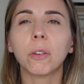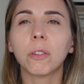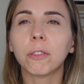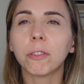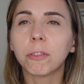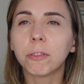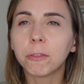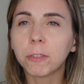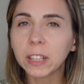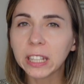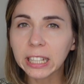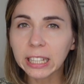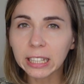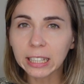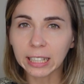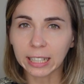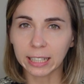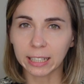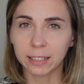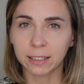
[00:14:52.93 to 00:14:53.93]

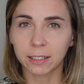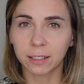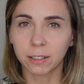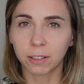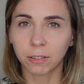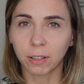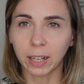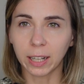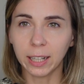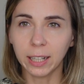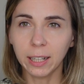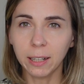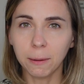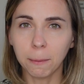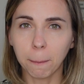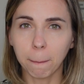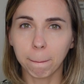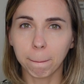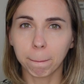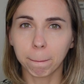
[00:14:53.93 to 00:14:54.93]
feel it, right?
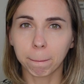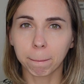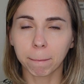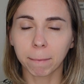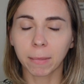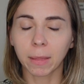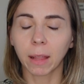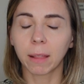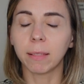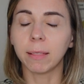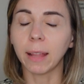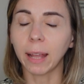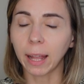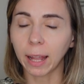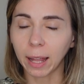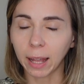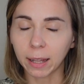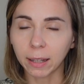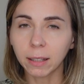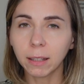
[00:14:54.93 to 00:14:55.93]

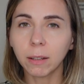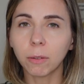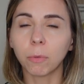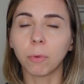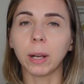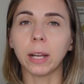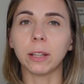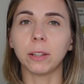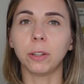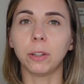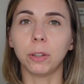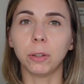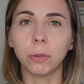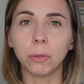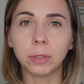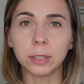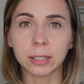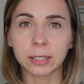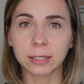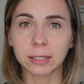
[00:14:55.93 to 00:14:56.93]
Then when
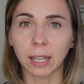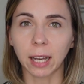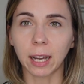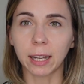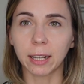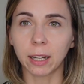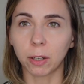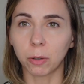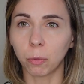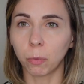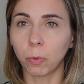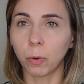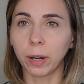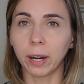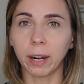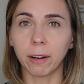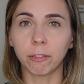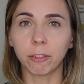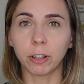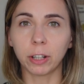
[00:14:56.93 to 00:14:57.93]
you decided
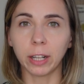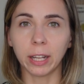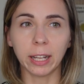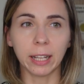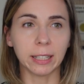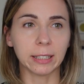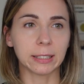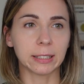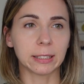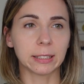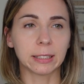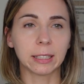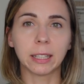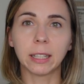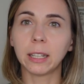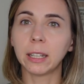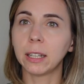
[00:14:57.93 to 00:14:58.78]
whatever is,